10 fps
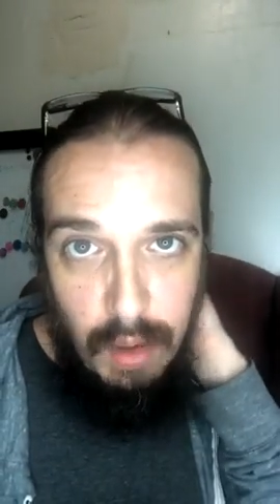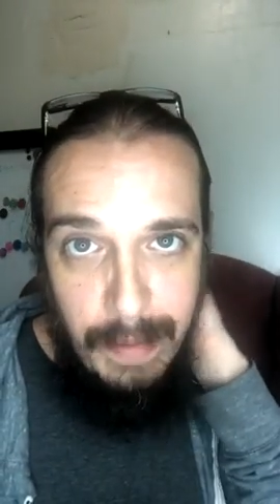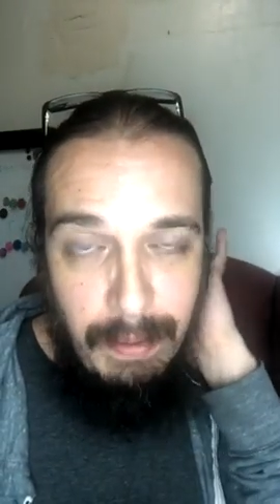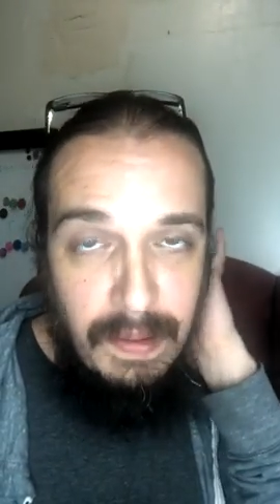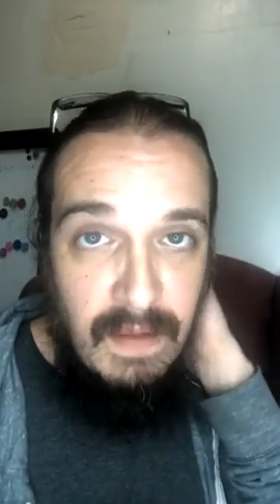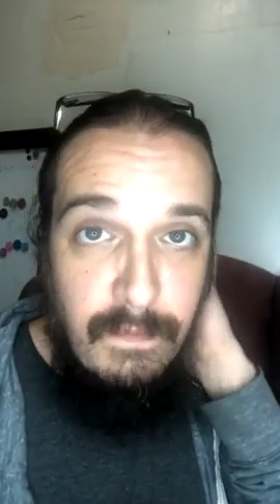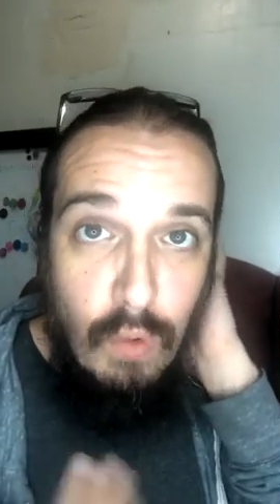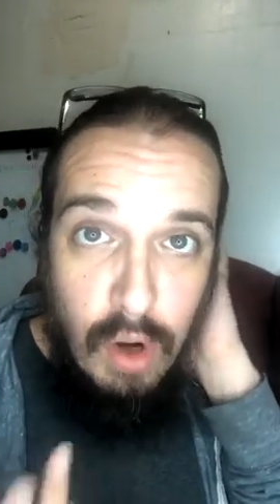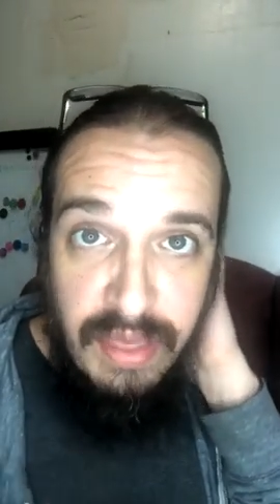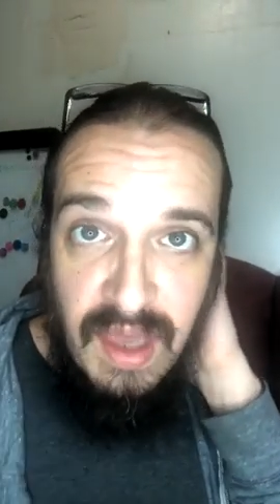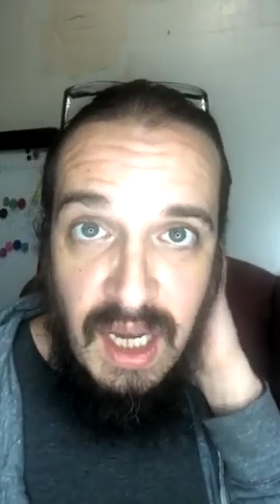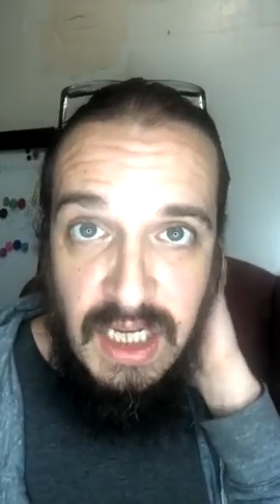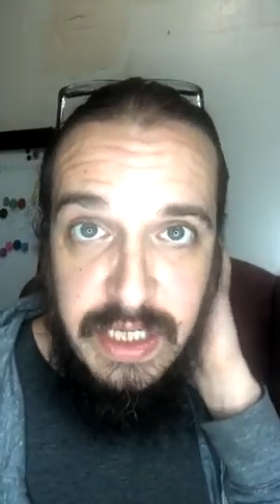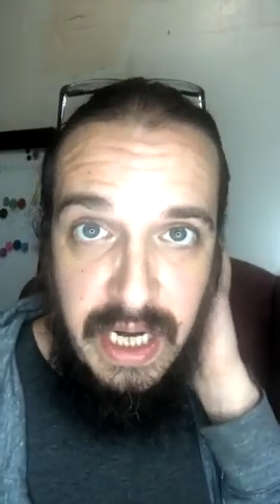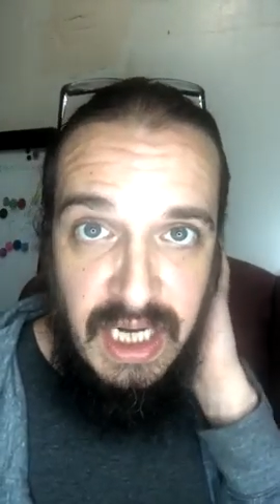or maybe the fourth
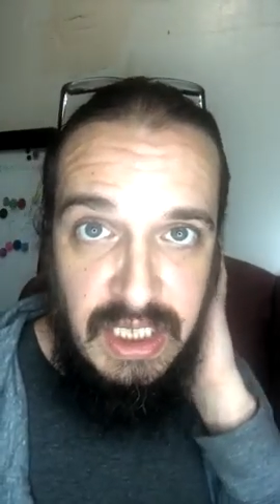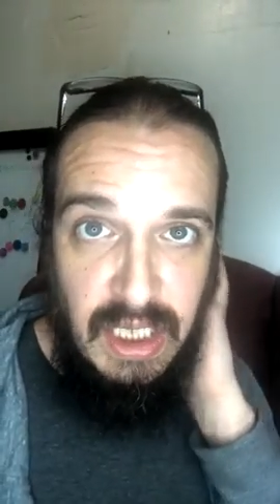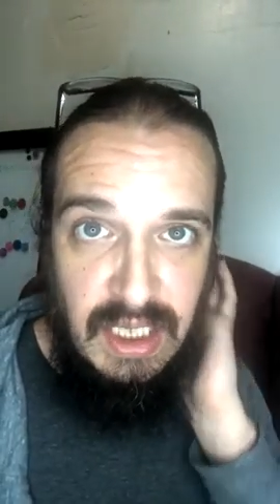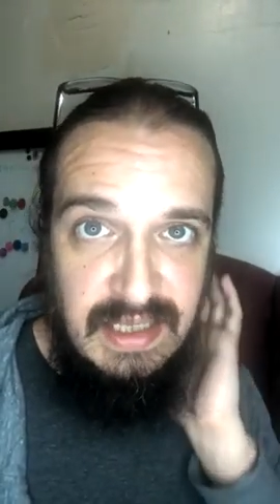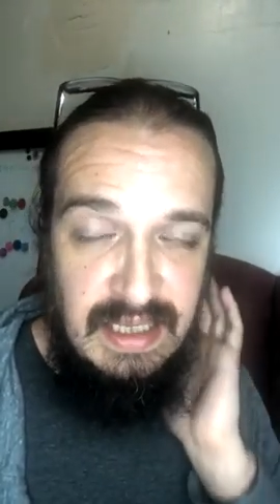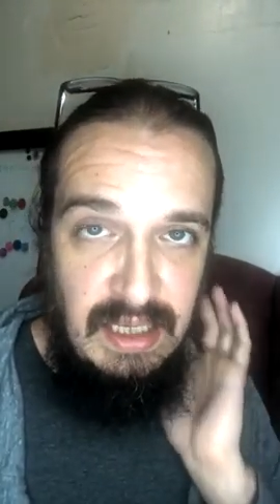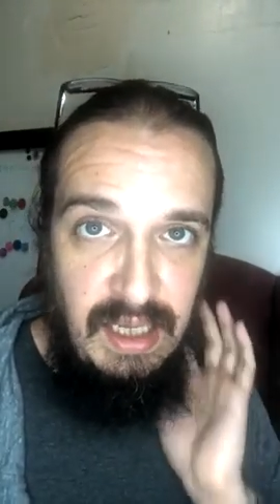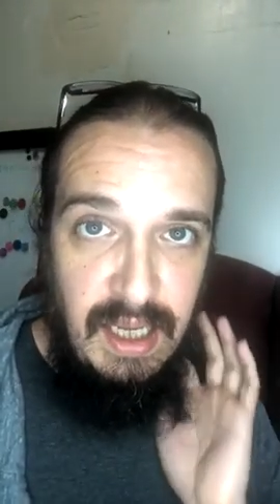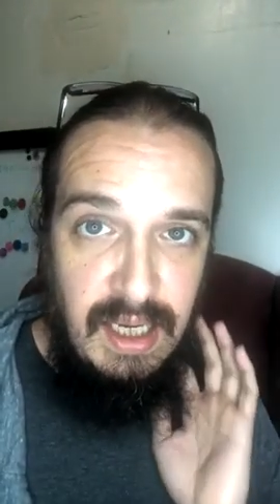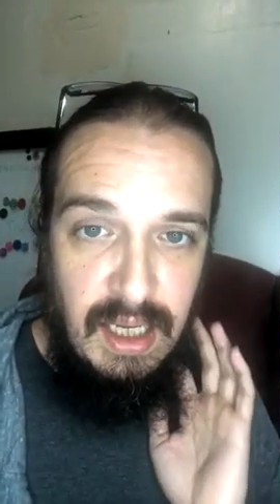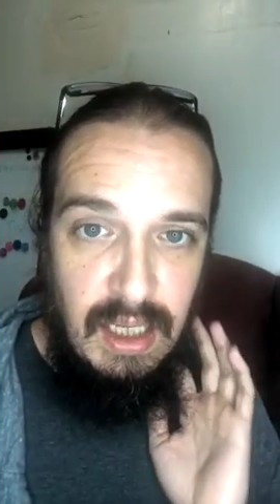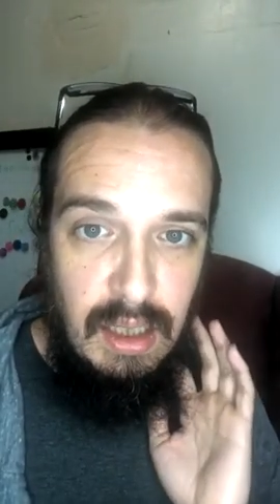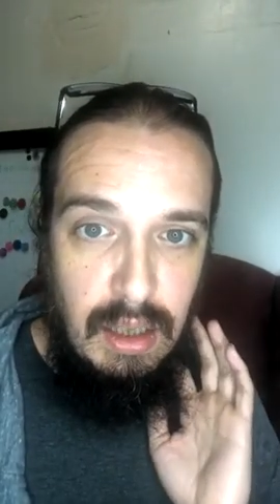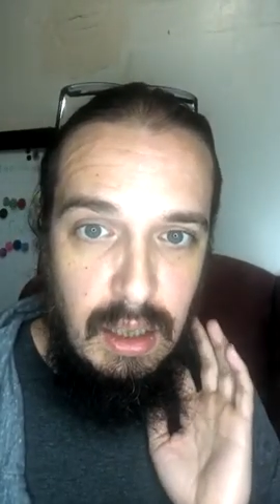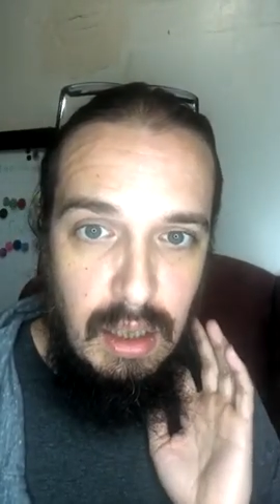initiation isn't needed,
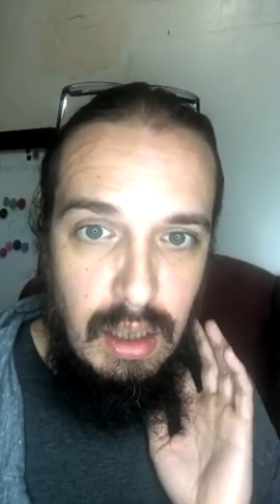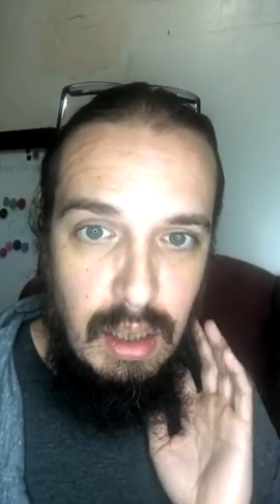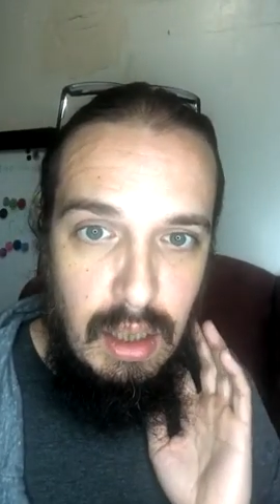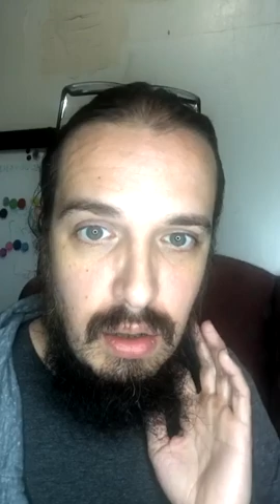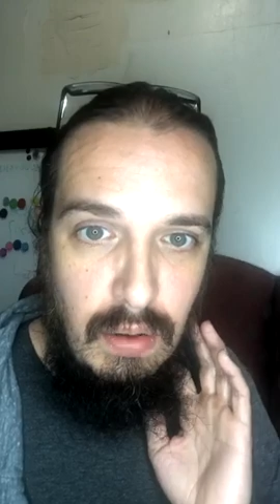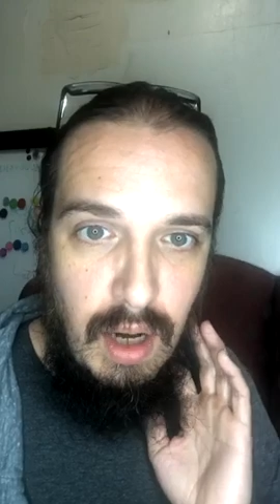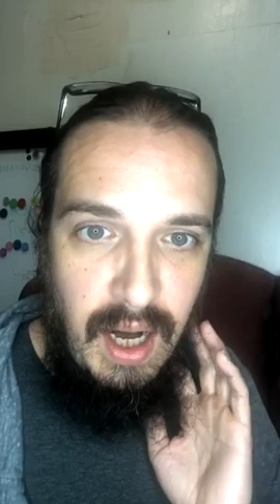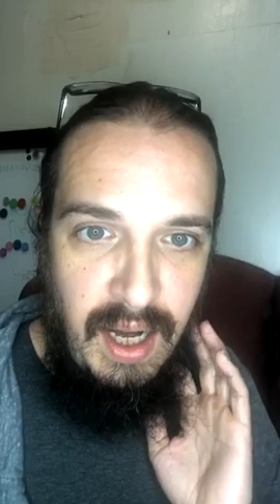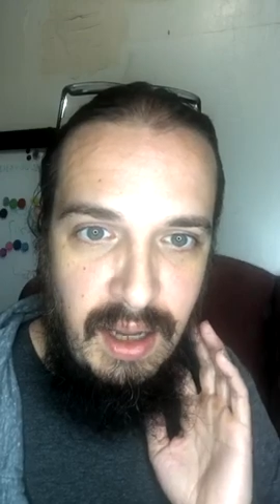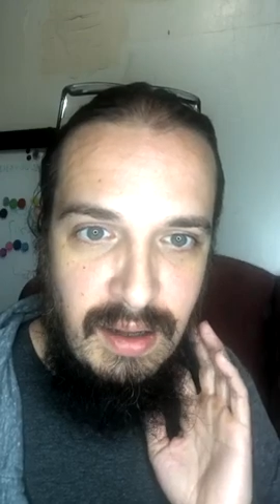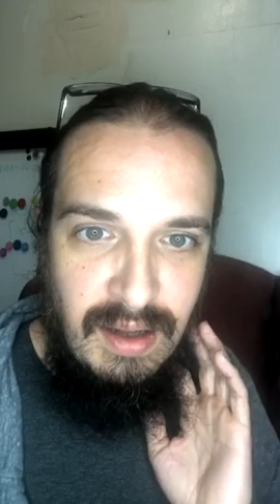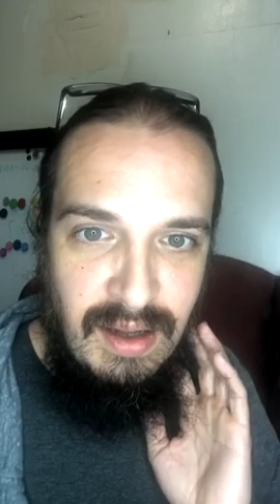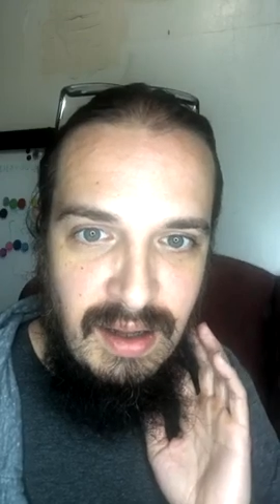right?